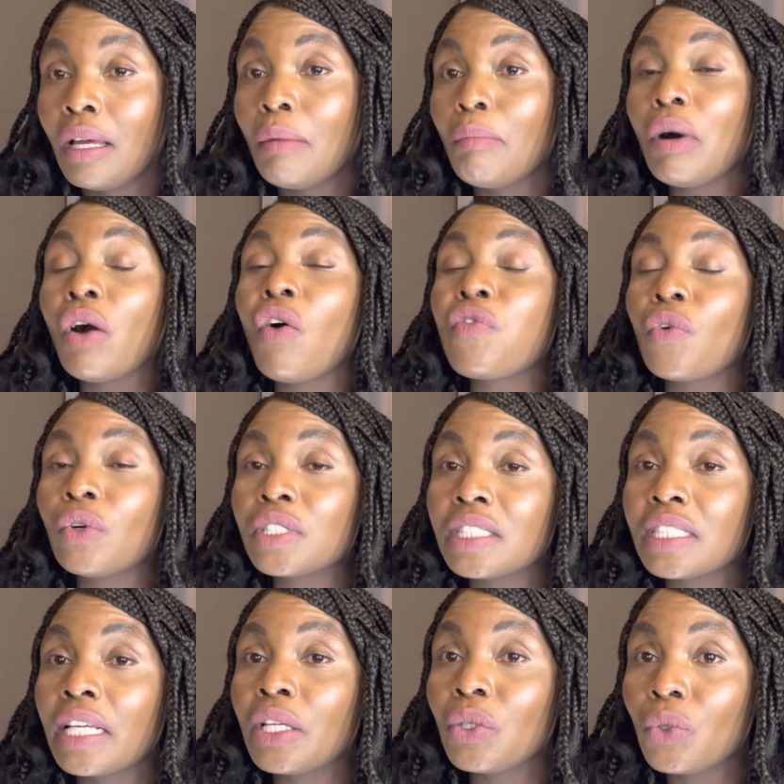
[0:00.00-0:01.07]
But of course,
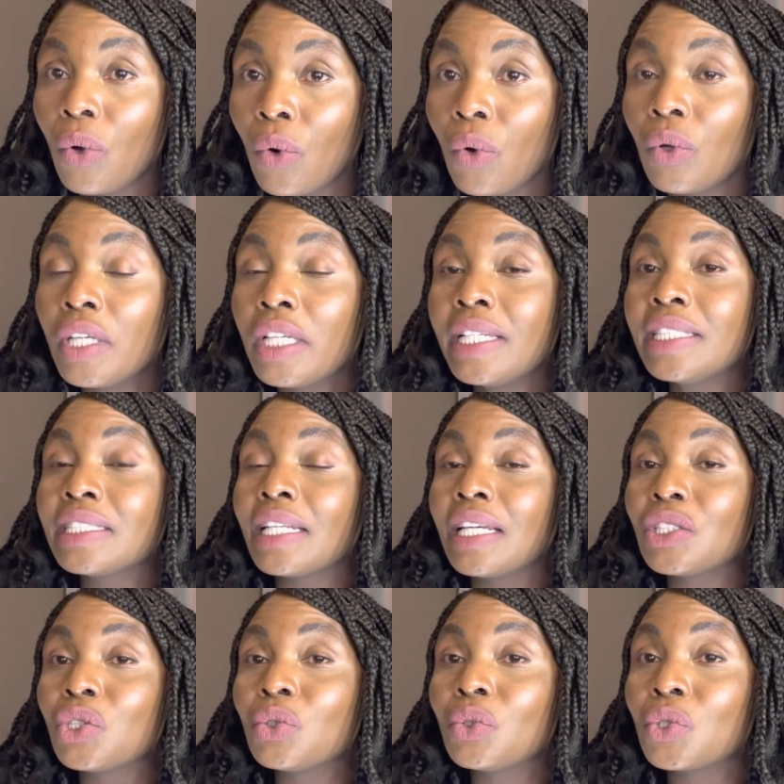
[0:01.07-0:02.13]
they know
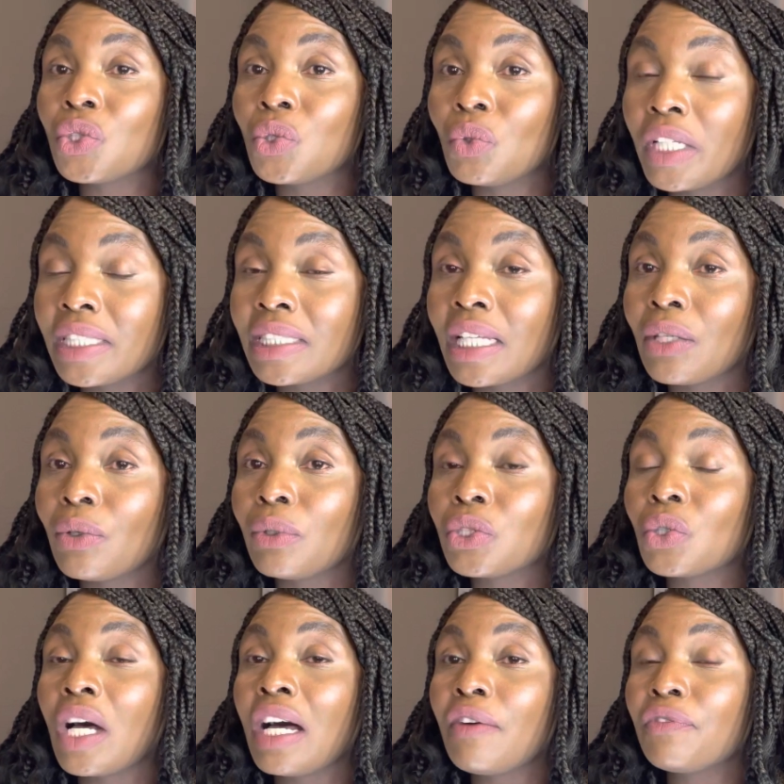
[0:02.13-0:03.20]
international students can
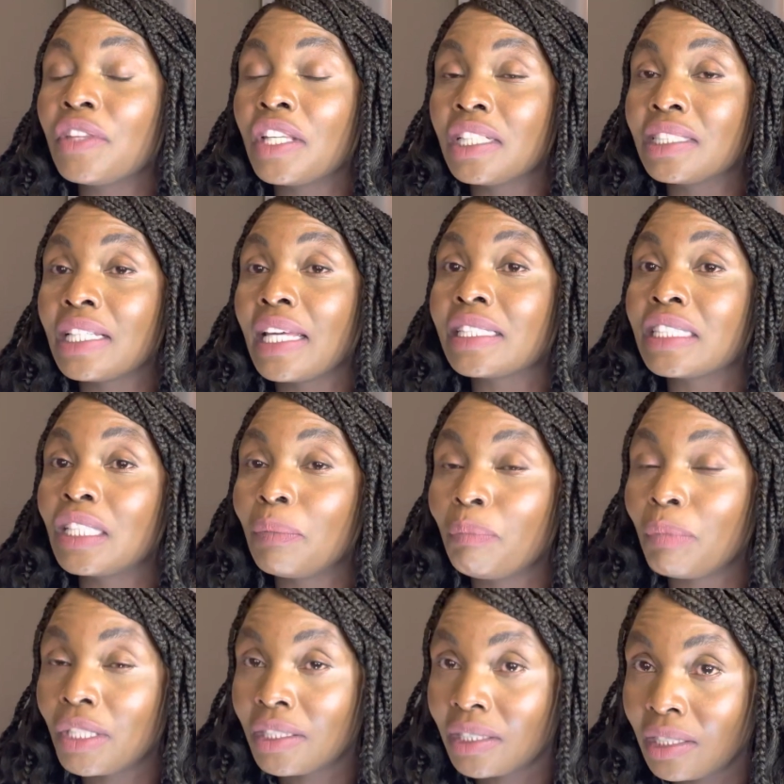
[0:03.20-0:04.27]
also have things like
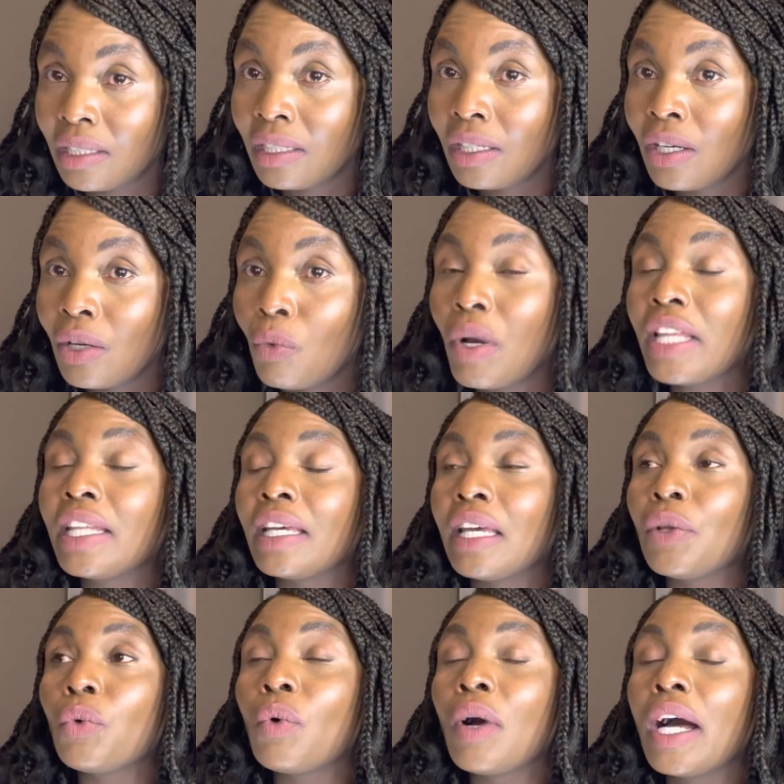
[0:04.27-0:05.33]
CPT, where they
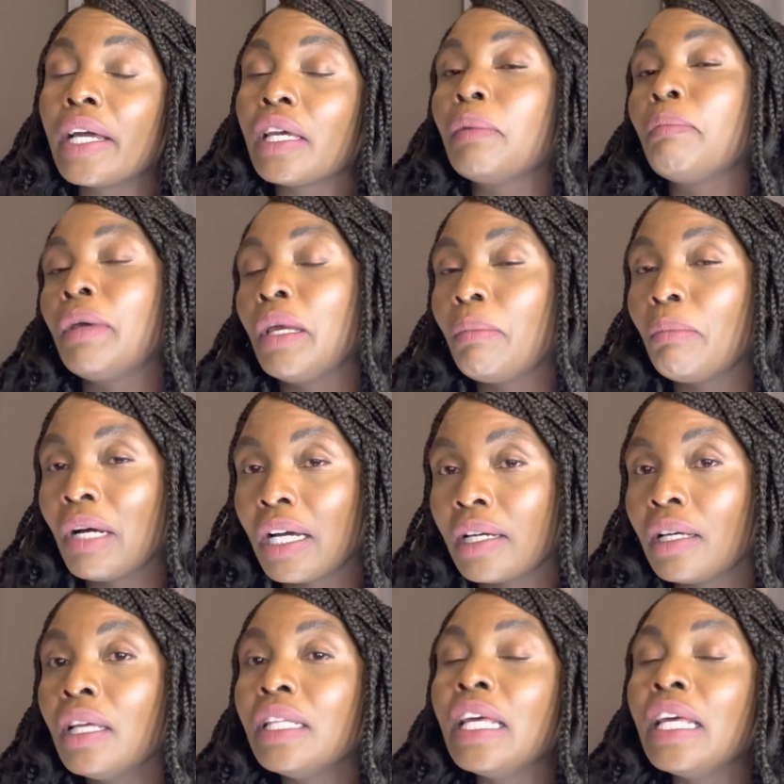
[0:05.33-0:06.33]
can work and pay back.